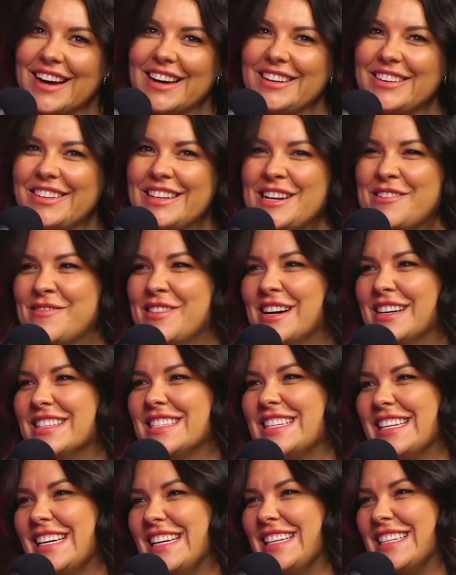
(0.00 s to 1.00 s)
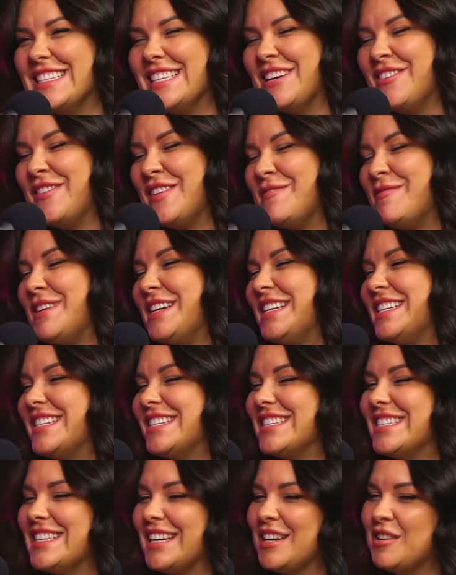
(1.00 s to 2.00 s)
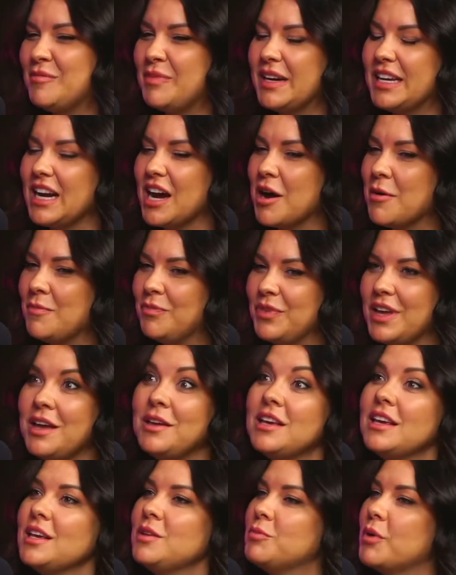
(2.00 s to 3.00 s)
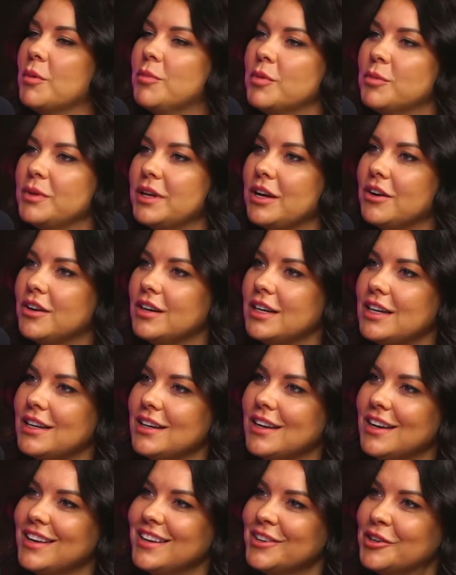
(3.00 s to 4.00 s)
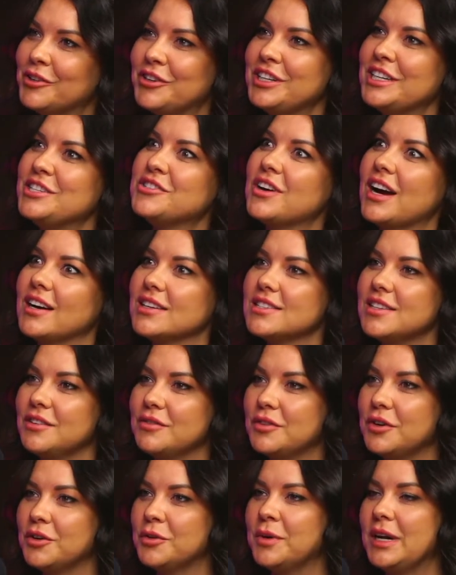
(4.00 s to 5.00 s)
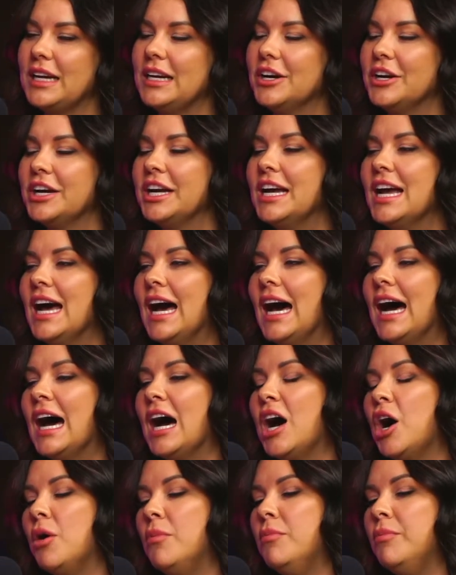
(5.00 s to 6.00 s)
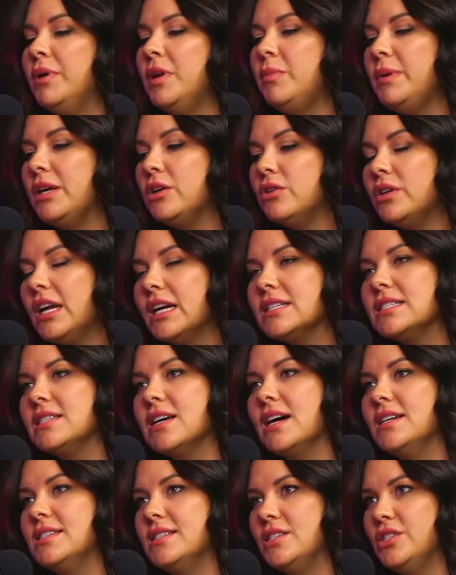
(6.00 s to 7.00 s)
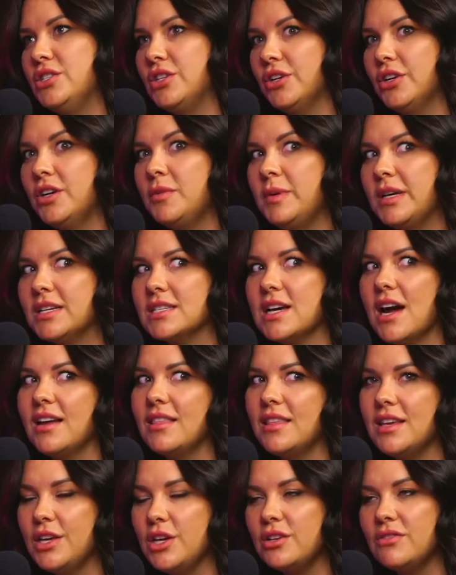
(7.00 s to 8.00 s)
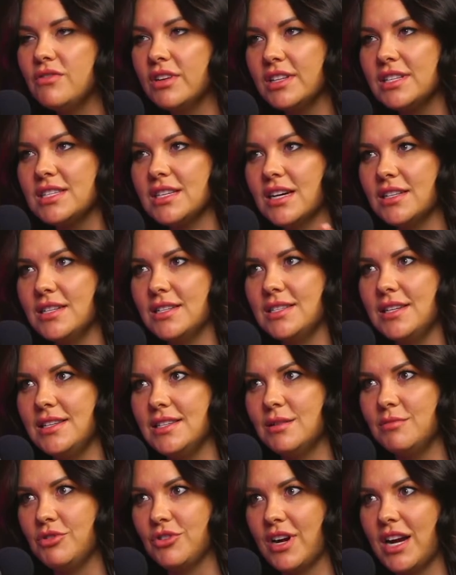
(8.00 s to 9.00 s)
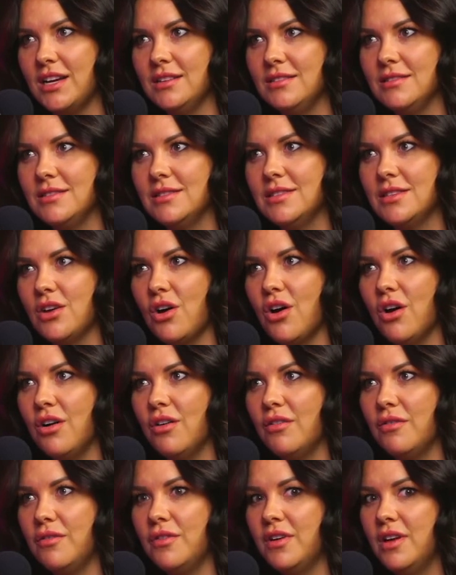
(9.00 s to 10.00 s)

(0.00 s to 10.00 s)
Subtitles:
an email and see if he'd be interested. But he probably already tracks it for all we know. But it'd be a good exercise to do because I think you'd really start to see some trends of